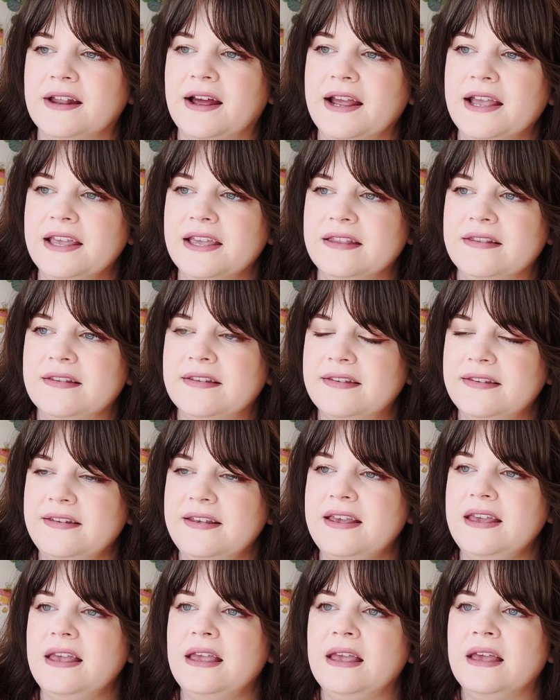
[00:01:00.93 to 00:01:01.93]
I can
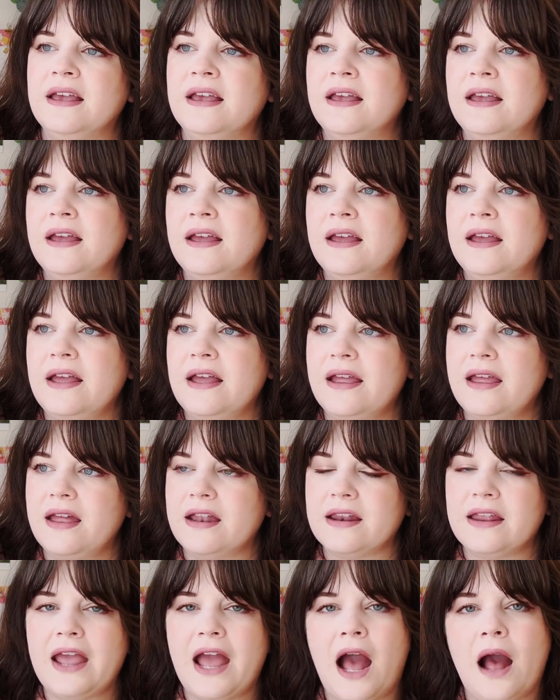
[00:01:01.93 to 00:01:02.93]
see
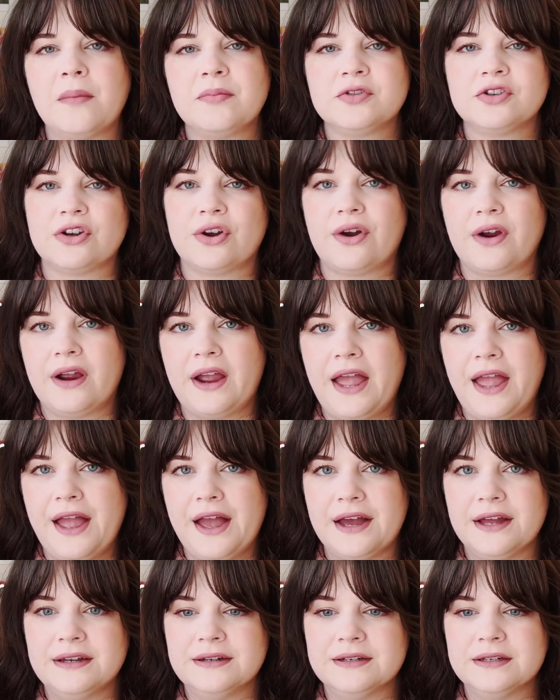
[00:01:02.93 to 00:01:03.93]
and capture
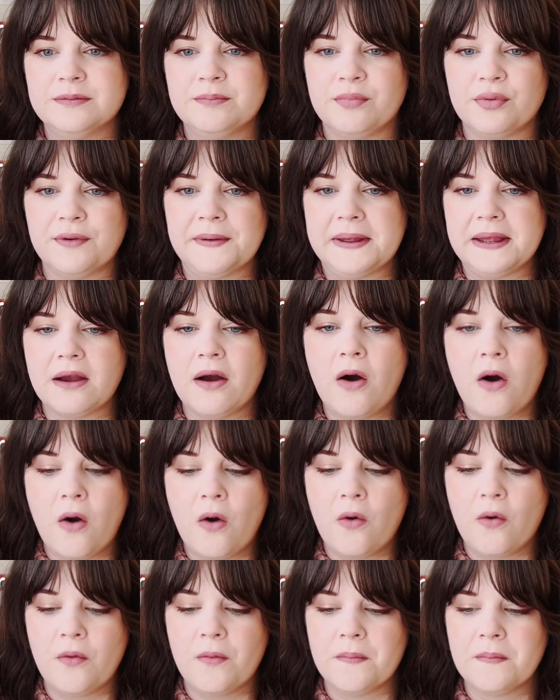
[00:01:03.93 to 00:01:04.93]
and bring
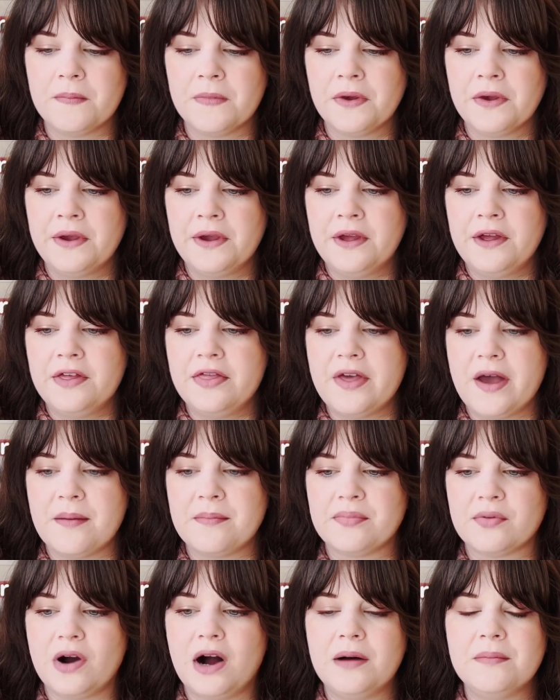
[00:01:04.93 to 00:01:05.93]
home
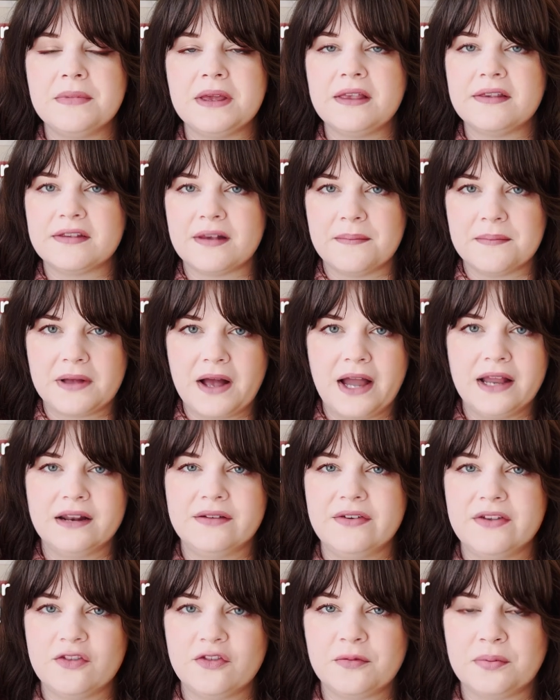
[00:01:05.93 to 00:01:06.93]
that brought me some kind
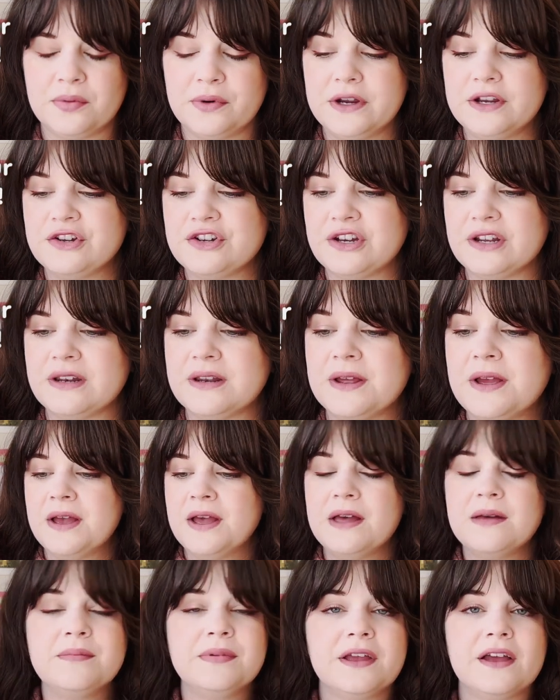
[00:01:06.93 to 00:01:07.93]
of inspiration.
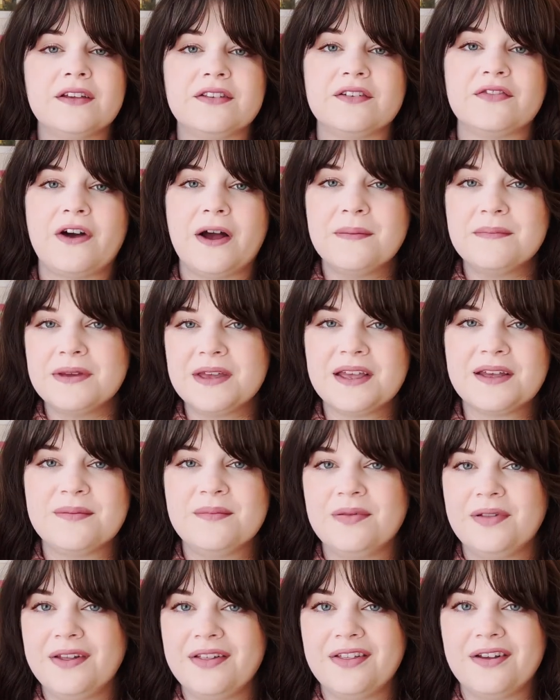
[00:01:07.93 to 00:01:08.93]
Because if I'm being
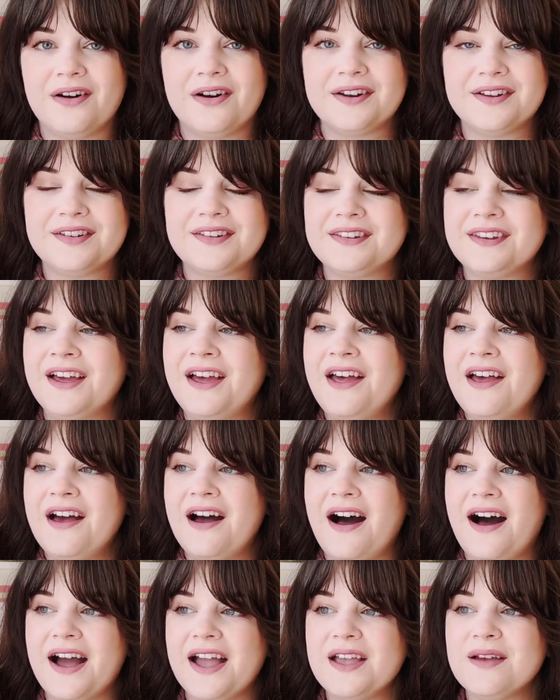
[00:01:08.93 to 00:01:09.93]
completely honest,
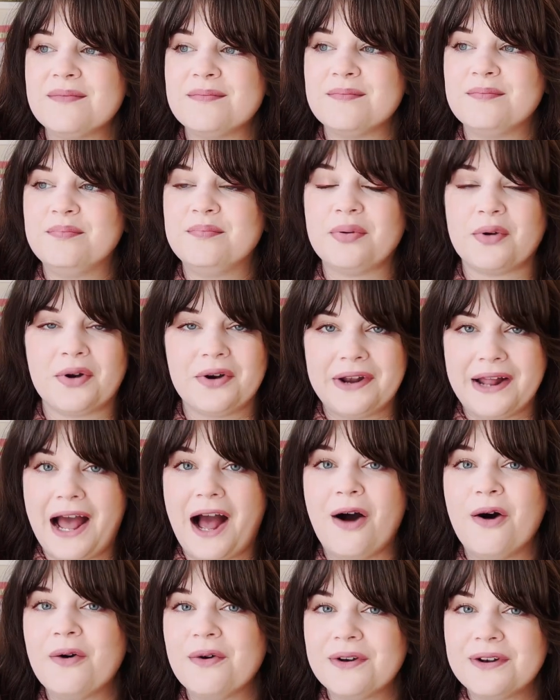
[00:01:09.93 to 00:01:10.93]
I am burnt
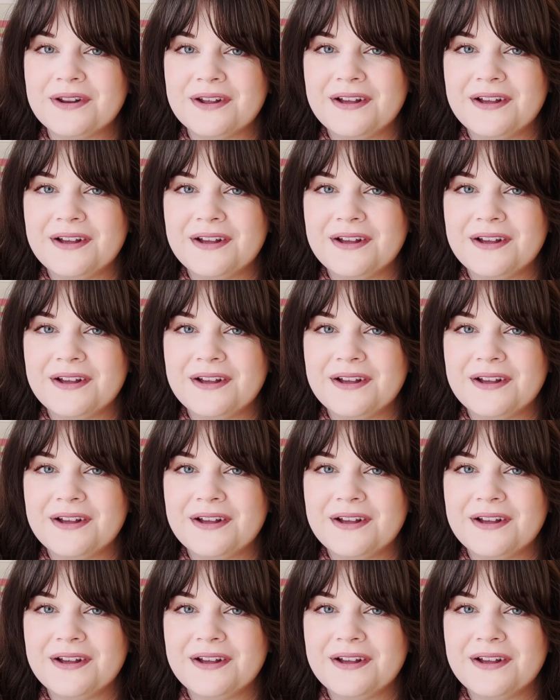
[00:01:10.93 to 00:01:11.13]
out